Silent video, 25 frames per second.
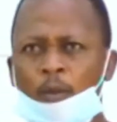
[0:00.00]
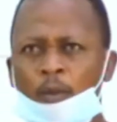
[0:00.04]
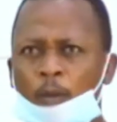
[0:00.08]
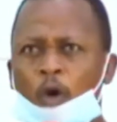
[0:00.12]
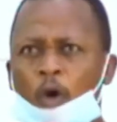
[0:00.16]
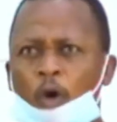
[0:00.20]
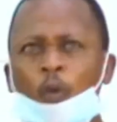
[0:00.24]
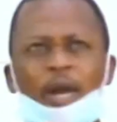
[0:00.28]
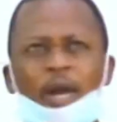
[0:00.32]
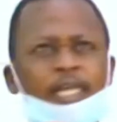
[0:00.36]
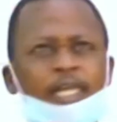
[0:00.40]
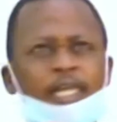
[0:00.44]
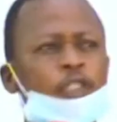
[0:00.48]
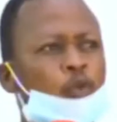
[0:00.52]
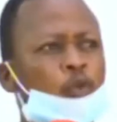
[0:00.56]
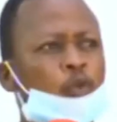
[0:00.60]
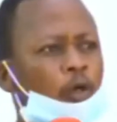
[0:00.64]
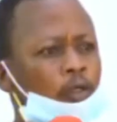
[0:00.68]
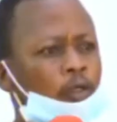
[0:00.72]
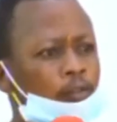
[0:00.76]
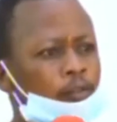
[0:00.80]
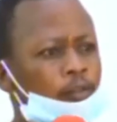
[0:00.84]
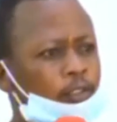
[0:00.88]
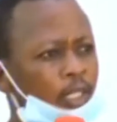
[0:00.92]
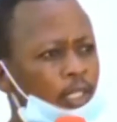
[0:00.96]
But when it
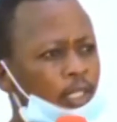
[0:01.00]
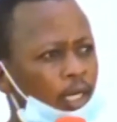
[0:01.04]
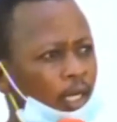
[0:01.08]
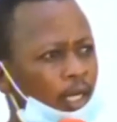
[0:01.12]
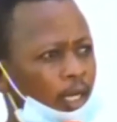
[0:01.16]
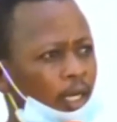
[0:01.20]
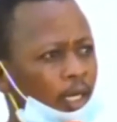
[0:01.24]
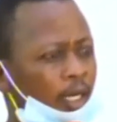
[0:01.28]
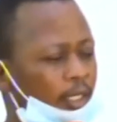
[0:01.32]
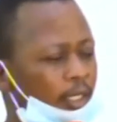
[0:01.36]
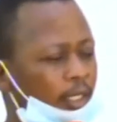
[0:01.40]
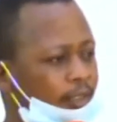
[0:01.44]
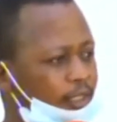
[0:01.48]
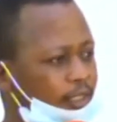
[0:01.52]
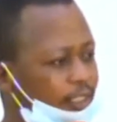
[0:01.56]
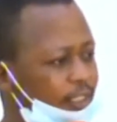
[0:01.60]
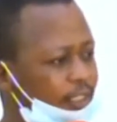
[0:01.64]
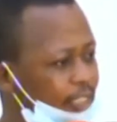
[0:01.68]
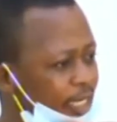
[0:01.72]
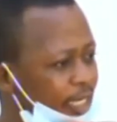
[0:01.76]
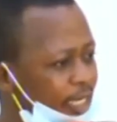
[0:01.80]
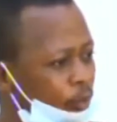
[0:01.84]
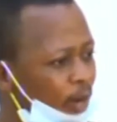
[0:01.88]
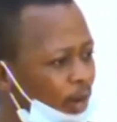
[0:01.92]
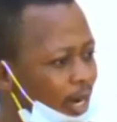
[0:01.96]
was
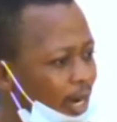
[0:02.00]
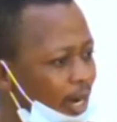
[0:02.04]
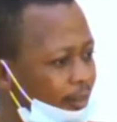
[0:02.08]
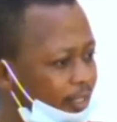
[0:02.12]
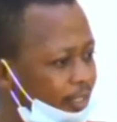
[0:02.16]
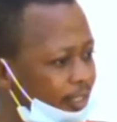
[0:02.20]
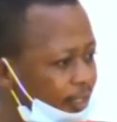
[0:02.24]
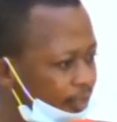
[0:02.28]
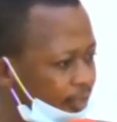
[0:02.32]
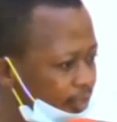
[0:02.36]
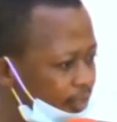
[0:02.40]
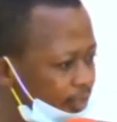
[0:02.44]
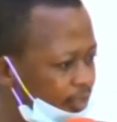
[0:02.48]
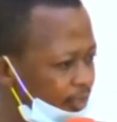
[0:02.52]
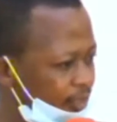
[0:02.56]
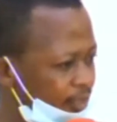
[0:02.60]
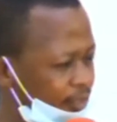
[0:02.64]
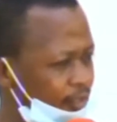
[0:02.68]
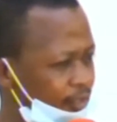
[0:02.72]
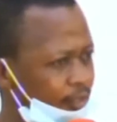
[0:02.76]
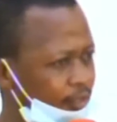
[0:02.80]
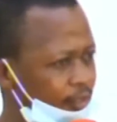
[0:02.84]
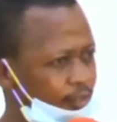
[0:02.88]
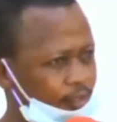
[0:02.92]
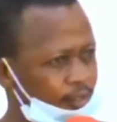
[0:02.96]
January
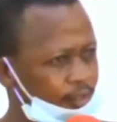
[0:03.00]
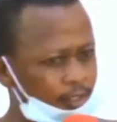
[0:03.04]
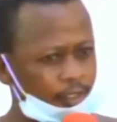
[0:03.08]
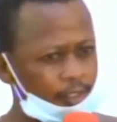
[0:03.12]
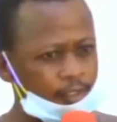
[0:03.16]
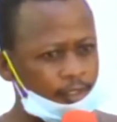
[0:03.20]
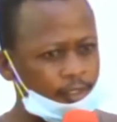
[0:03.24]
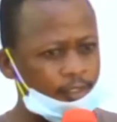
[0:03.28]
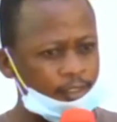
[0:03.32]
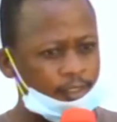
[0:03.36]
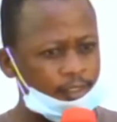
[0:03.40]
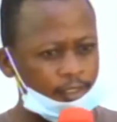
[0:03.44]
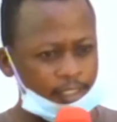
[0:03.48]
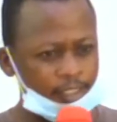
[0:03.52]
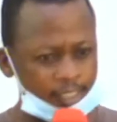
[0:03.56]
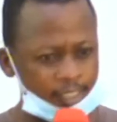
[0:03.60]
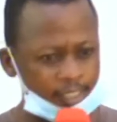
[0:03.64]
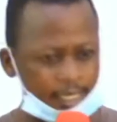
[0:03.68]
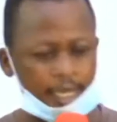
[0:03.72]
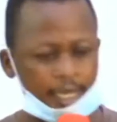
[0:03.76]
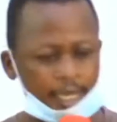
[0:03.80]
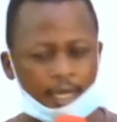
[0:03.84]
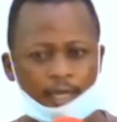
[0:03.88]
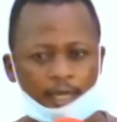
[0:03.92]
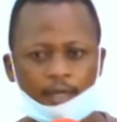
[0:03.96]
this
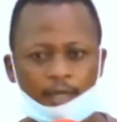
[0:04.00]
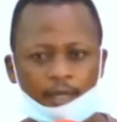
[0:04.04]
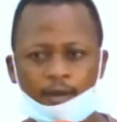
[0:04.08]
year,